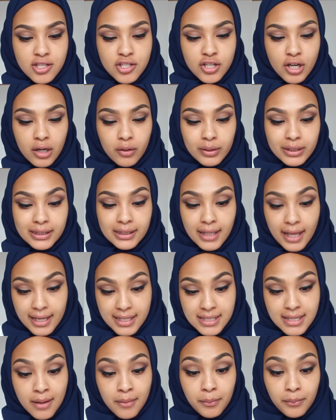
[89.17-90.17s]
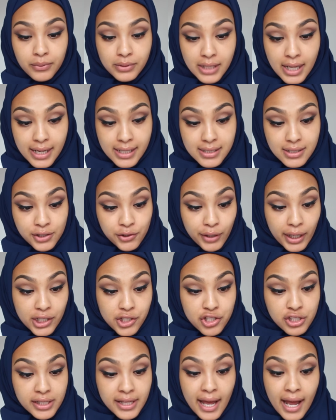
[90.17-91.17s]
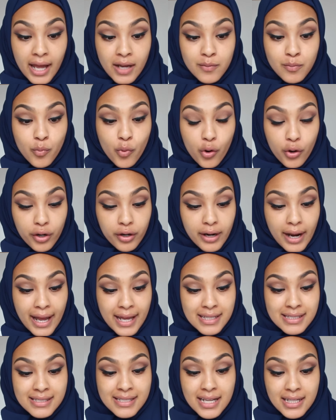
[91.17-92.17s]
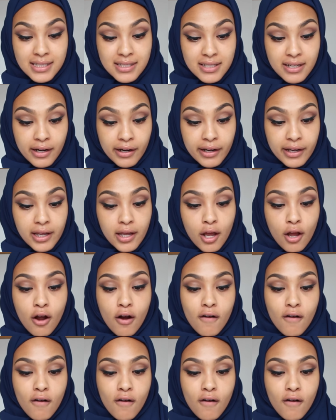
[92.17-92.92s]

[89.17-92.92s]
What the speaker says: Start with less and blend. Gradually add more as necessary.